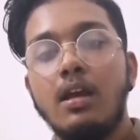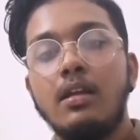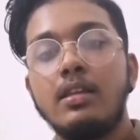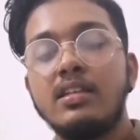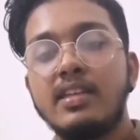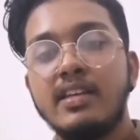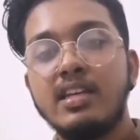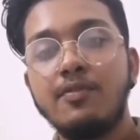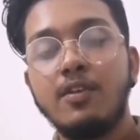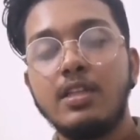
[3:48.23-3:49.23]
The
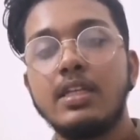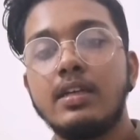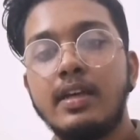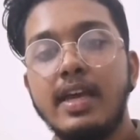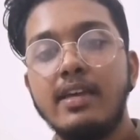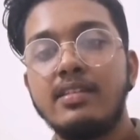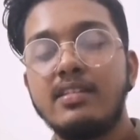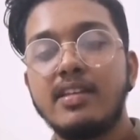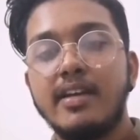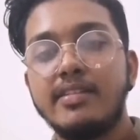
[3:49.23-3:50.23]
section for the case
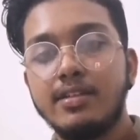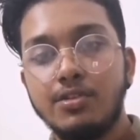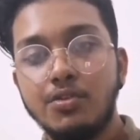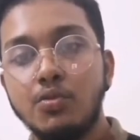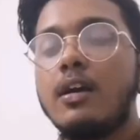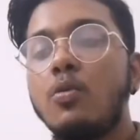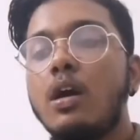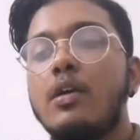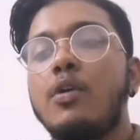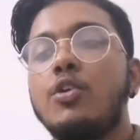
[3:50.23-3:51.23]
is section 2. Now
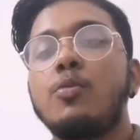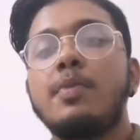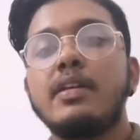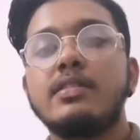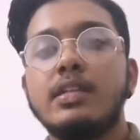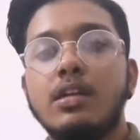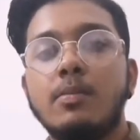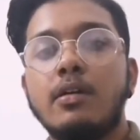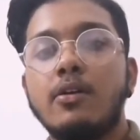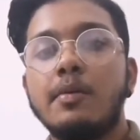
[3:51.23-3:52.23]
I want to present
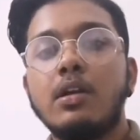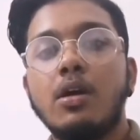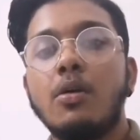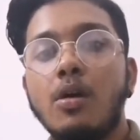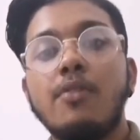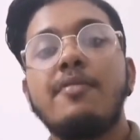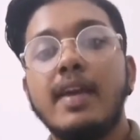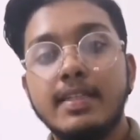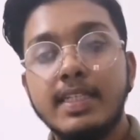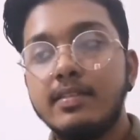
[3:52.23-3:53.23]
about law of
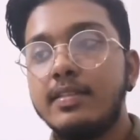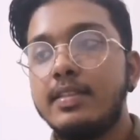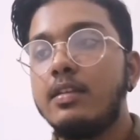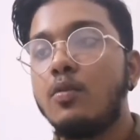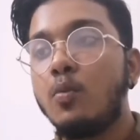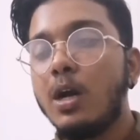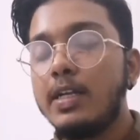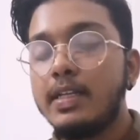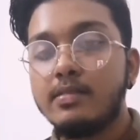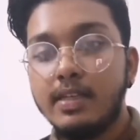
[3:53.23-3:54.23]
agency.
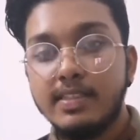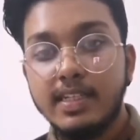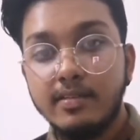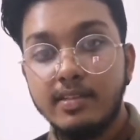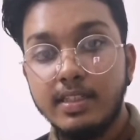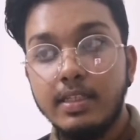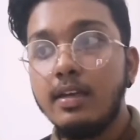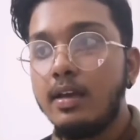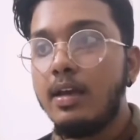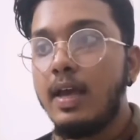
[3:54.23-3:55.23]
What is agency?
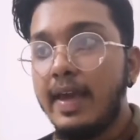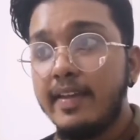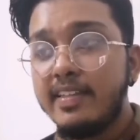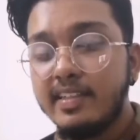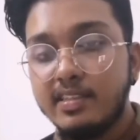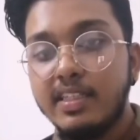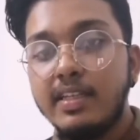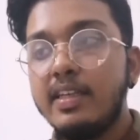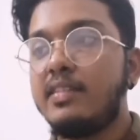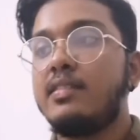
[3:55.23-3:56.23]

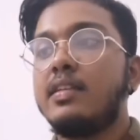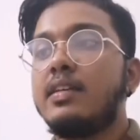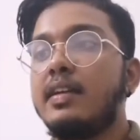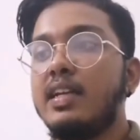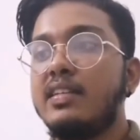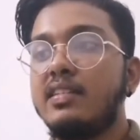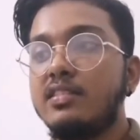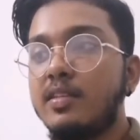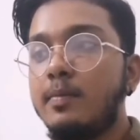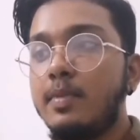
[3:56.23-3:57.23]
Agency is the
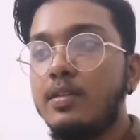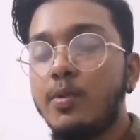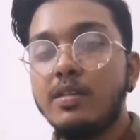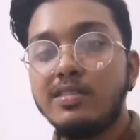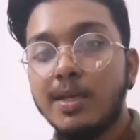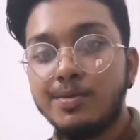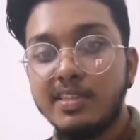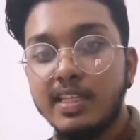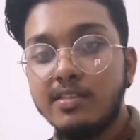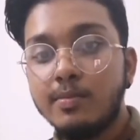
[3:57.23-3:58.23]
relationship between
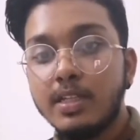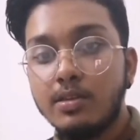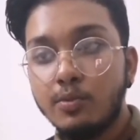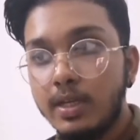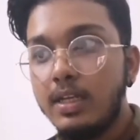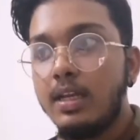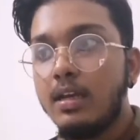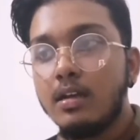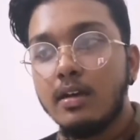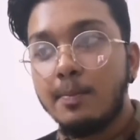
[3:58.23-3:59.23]
substance between
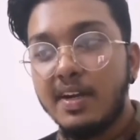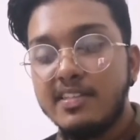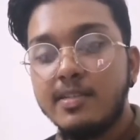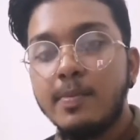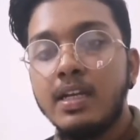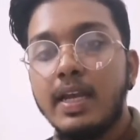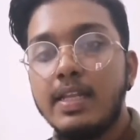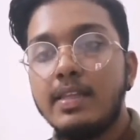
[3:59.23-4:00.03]
principal and